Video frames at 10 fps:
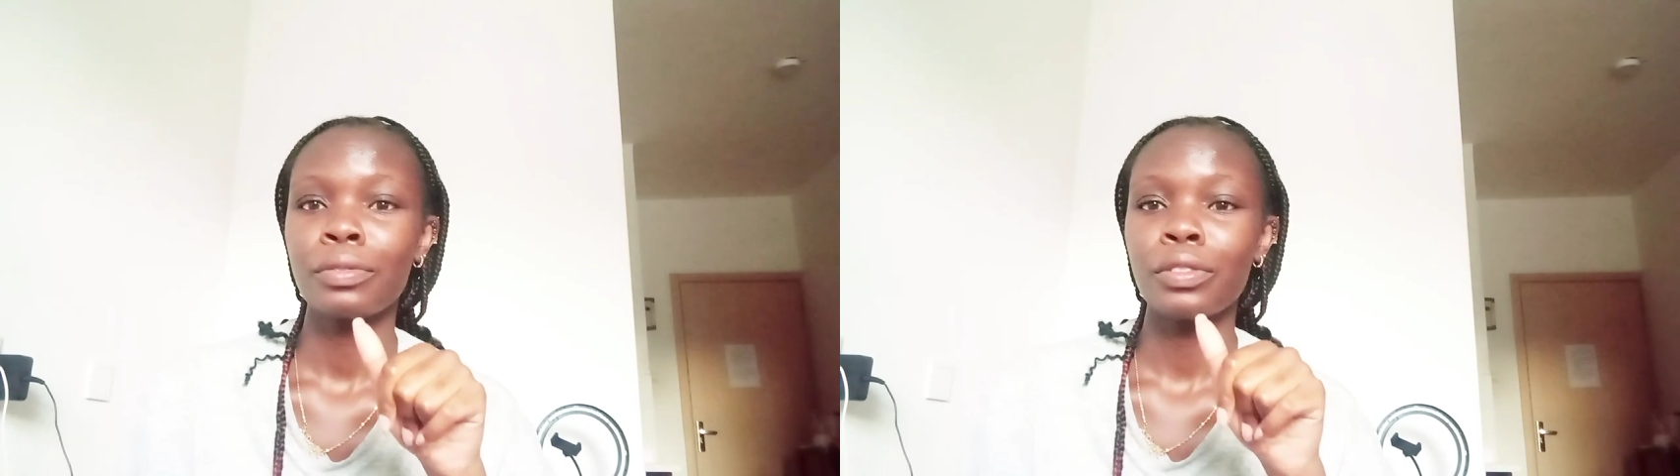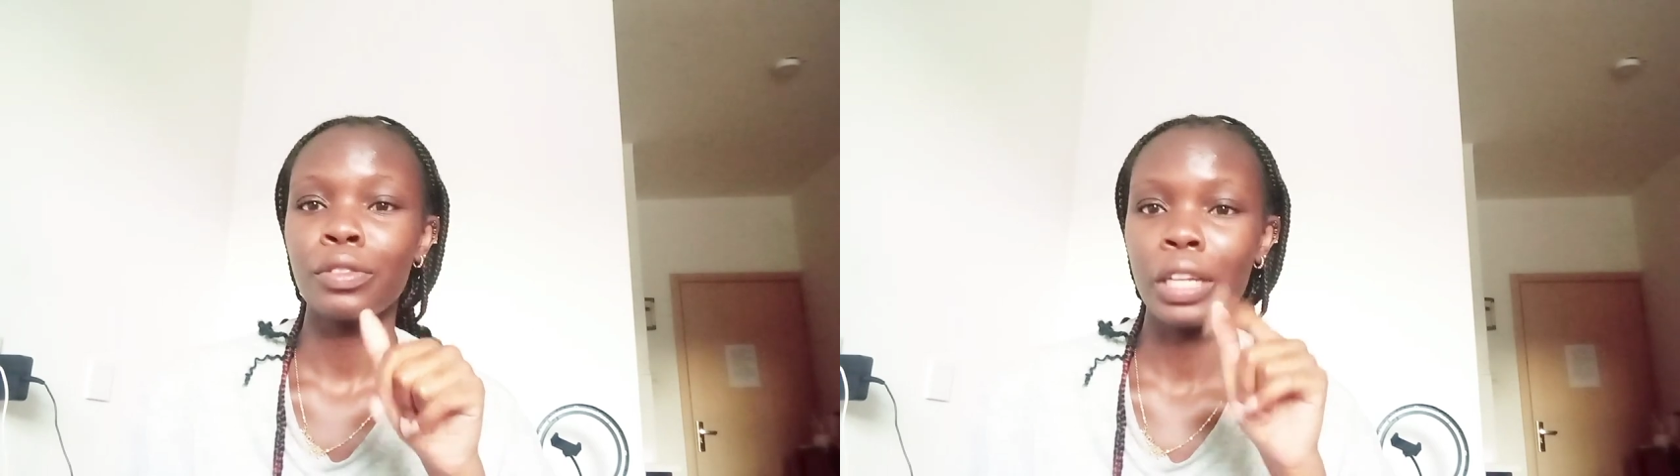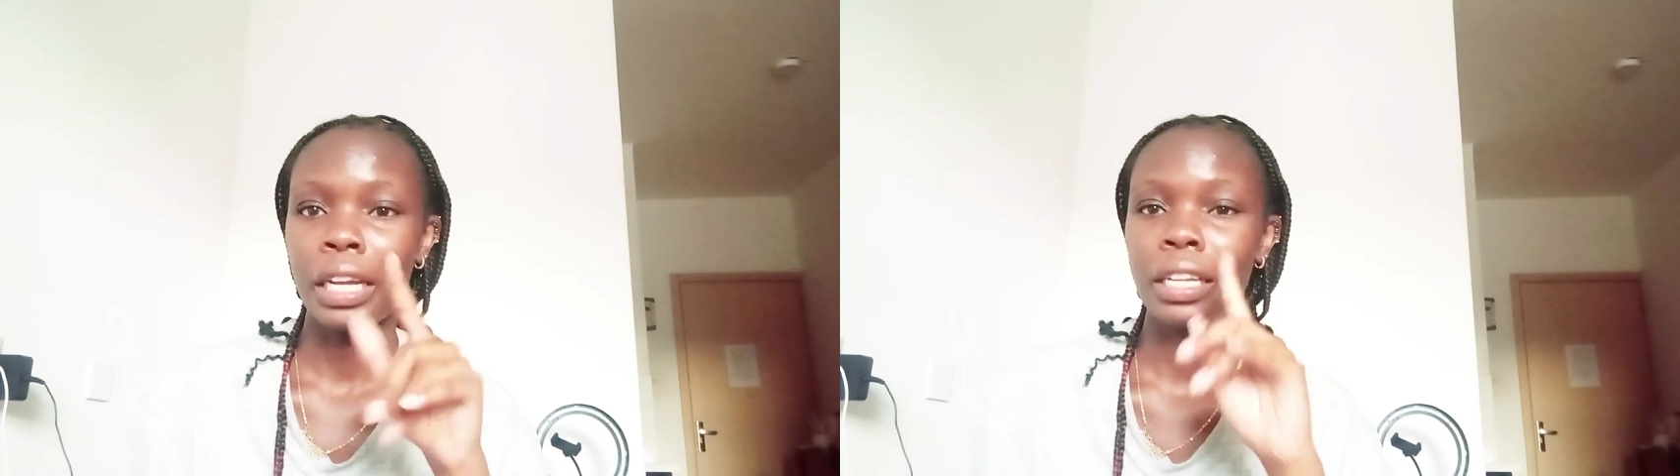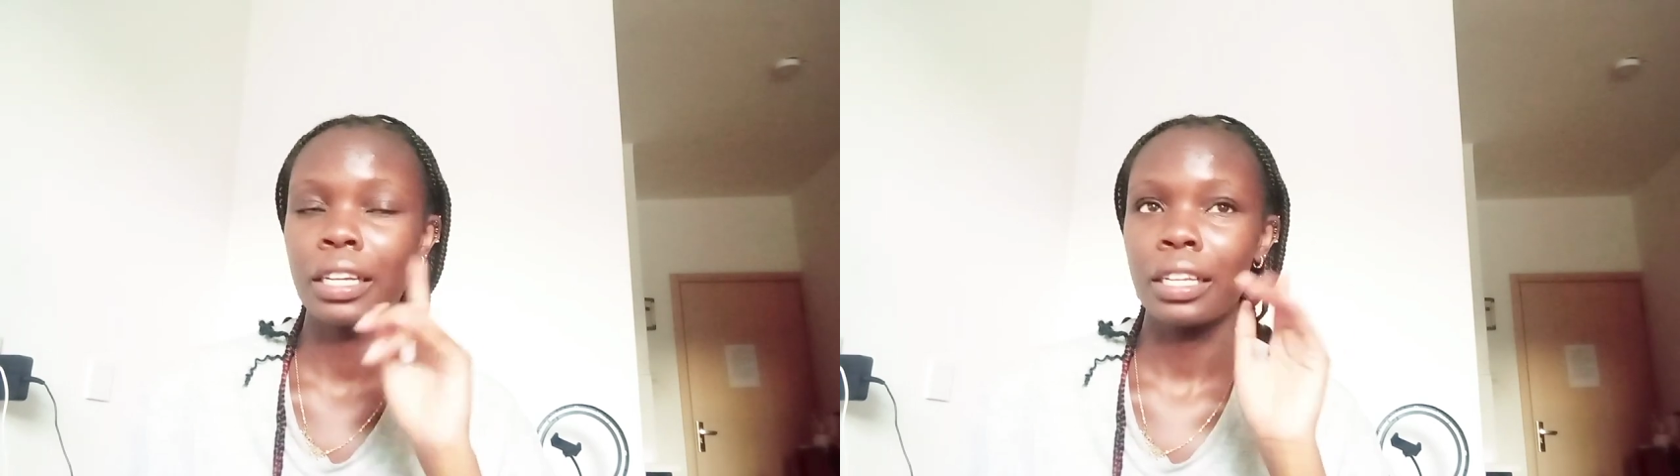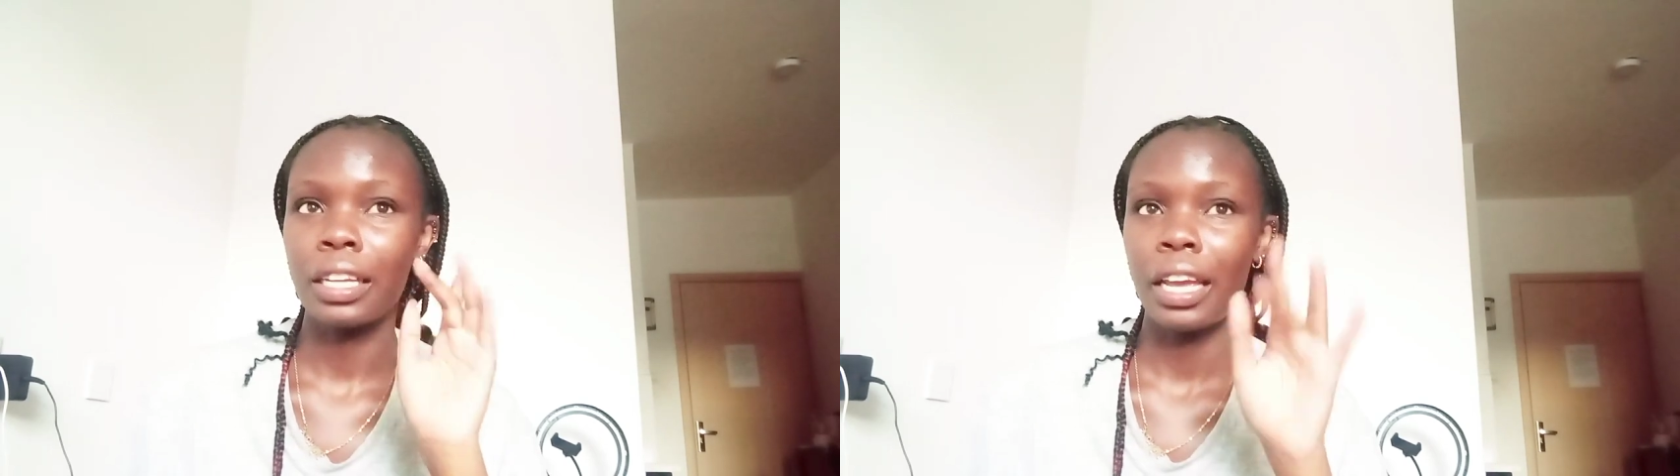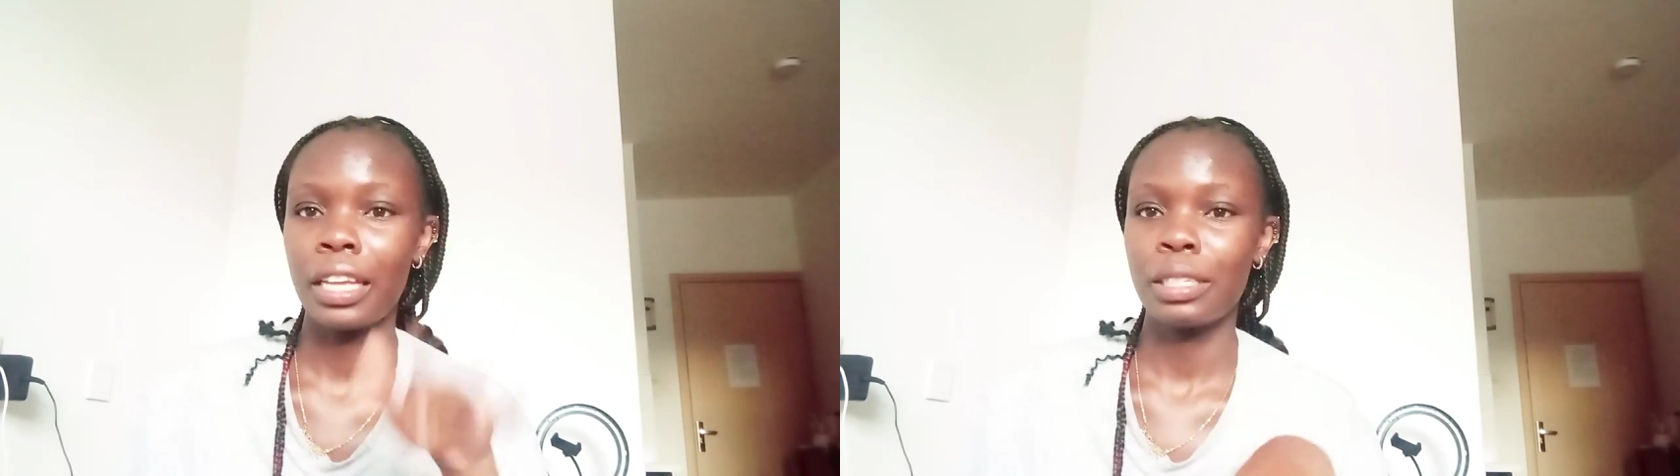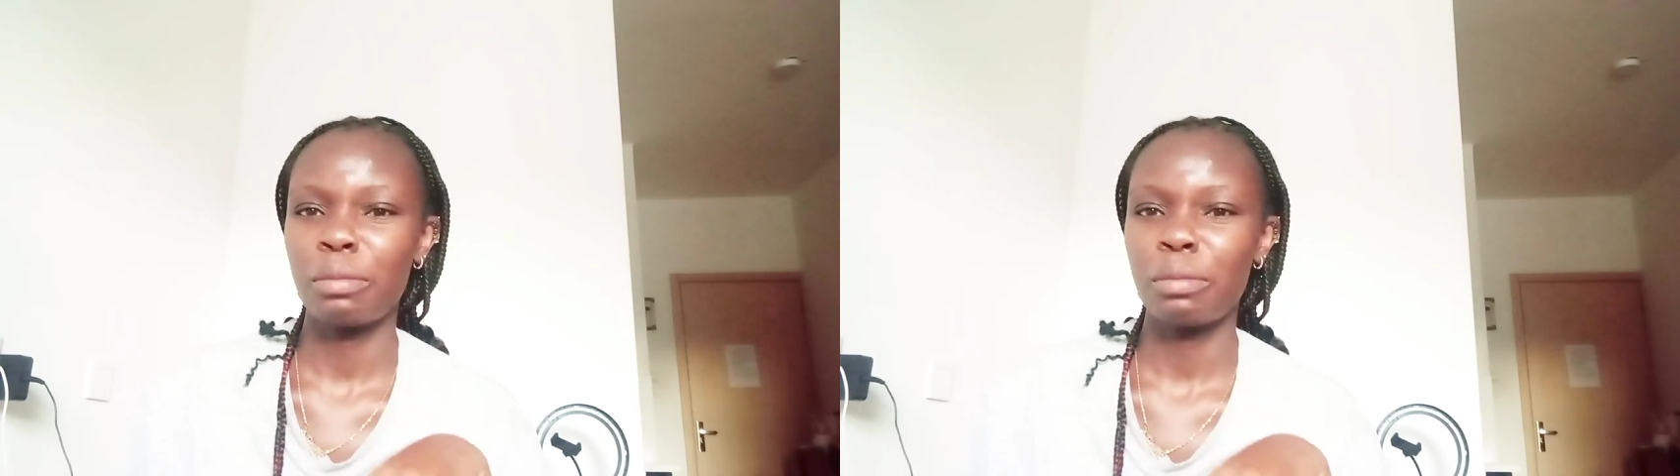for like 8